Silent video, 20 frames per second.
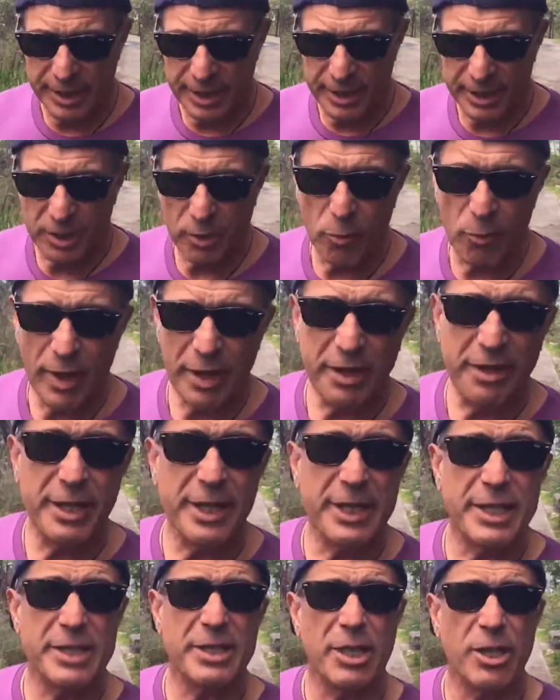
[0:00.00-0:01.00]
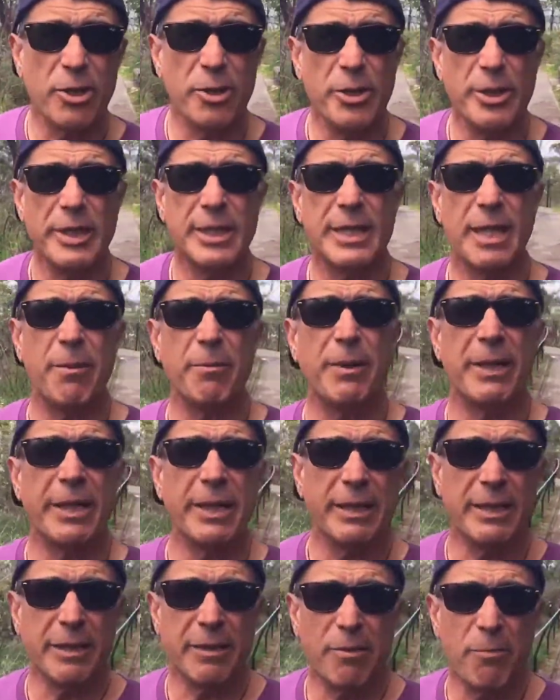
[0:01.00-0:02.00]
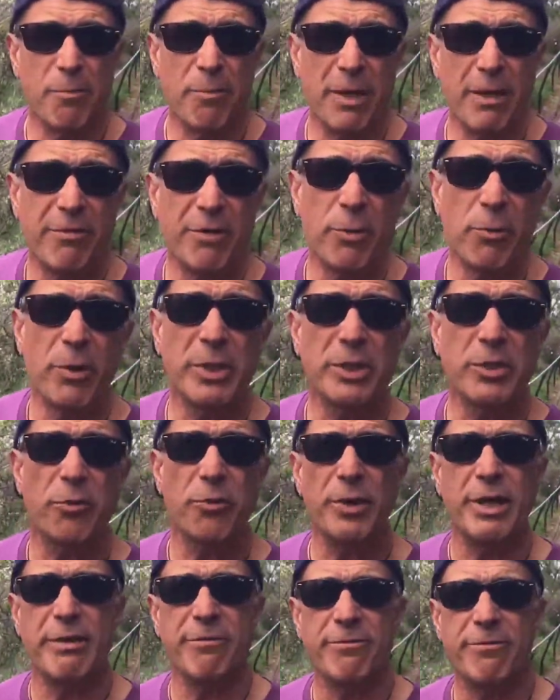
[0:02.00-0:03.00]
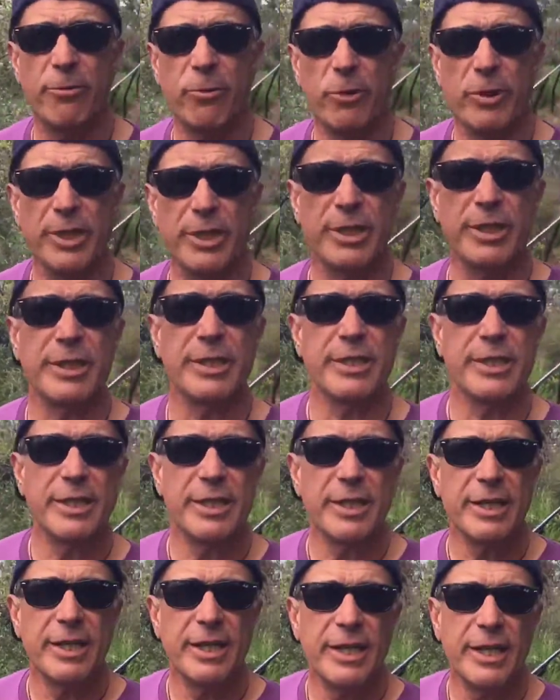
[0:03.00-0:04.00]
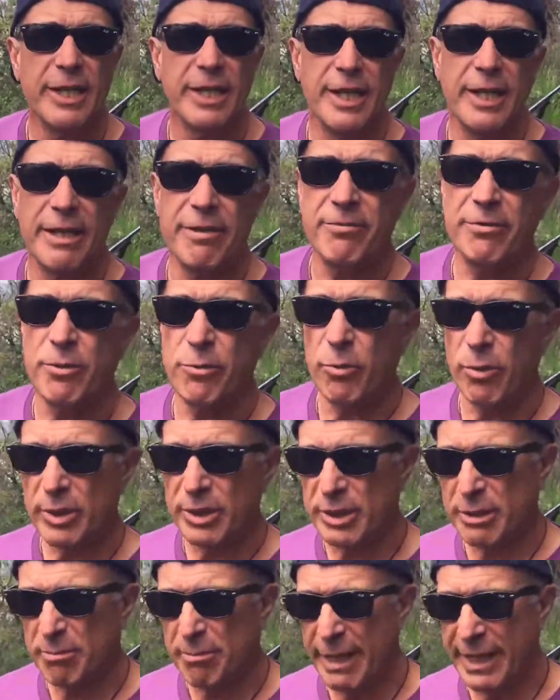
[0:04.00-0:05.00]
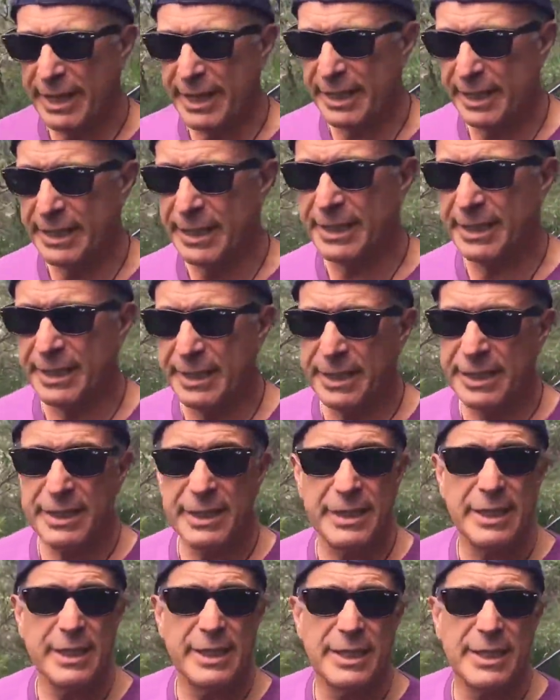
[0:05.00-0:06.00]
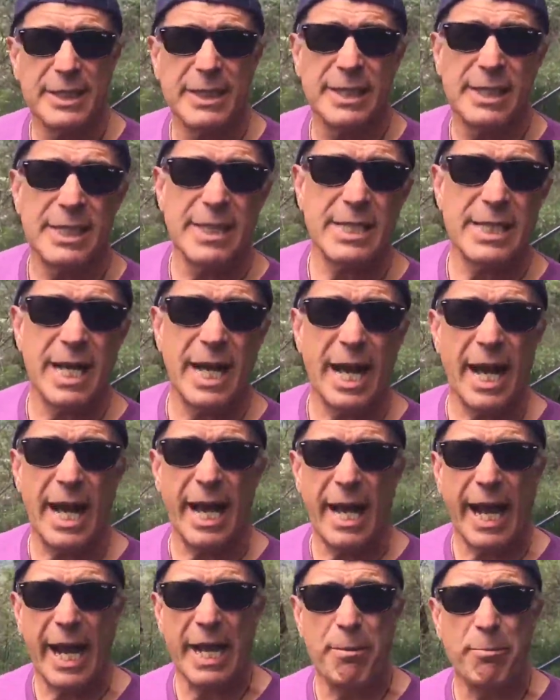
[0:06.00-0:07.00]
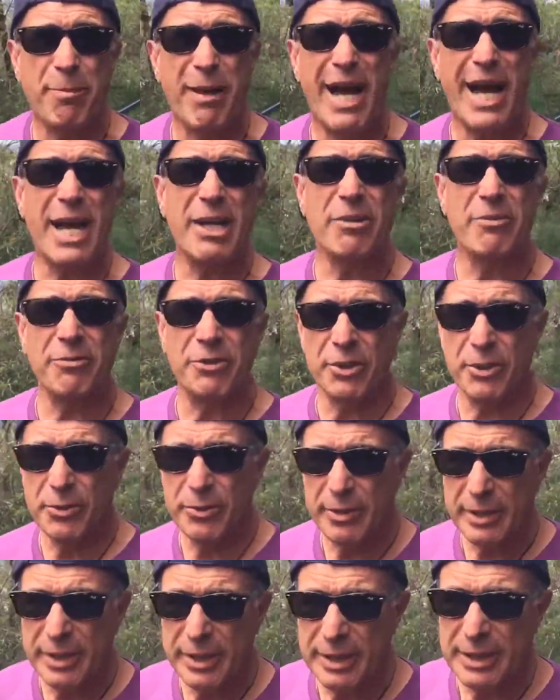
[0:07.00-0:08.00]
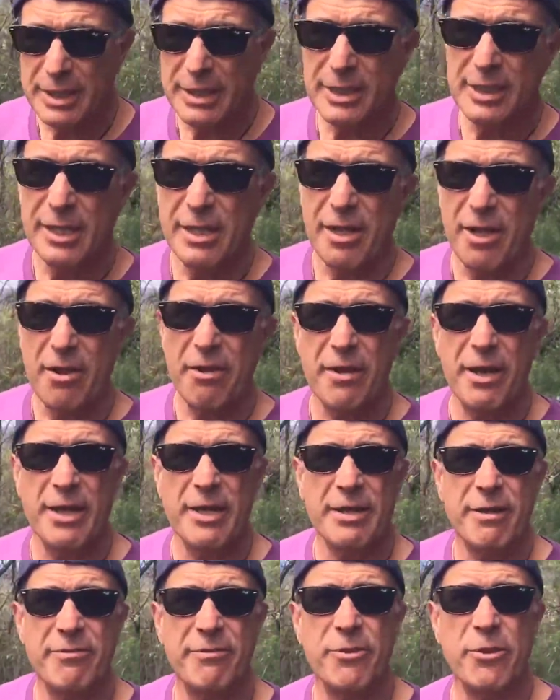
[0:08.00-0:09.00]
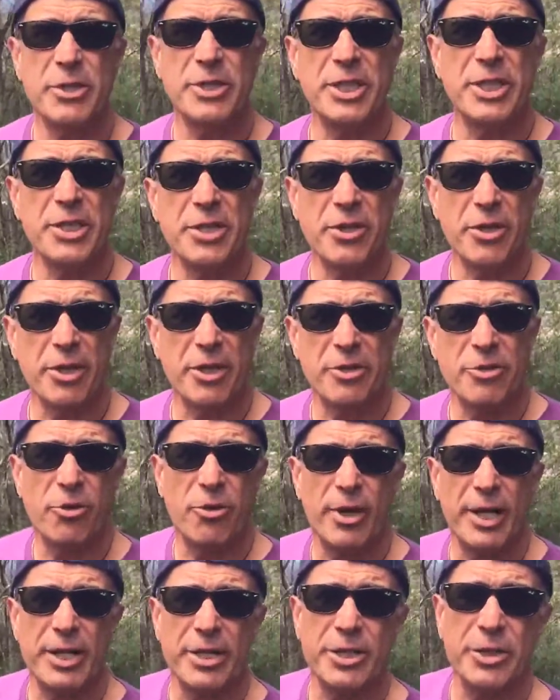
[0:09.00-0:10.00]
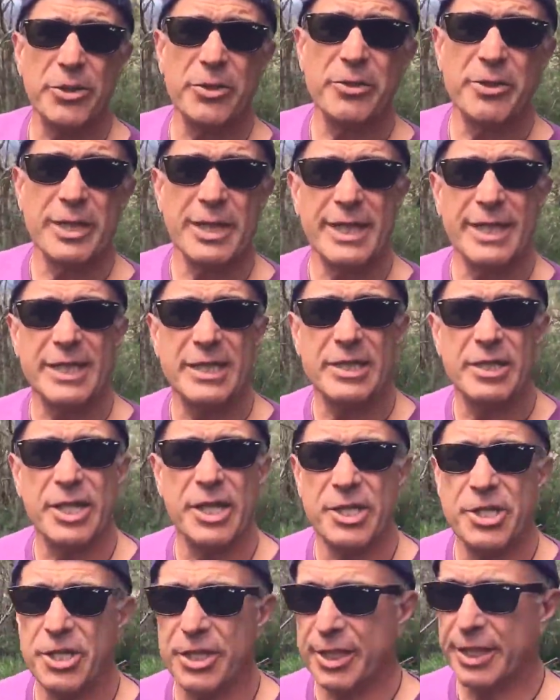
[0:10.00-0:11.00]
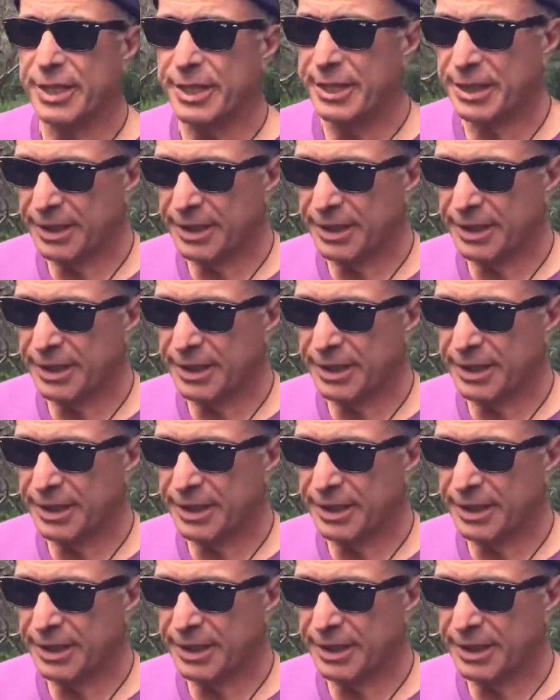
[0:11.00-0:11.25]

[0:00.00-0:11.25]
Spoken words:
So one thing is to learn something, but if you want to reinforce it, if you want to make it a part of you, then the first thing you've got to try and do is teach it.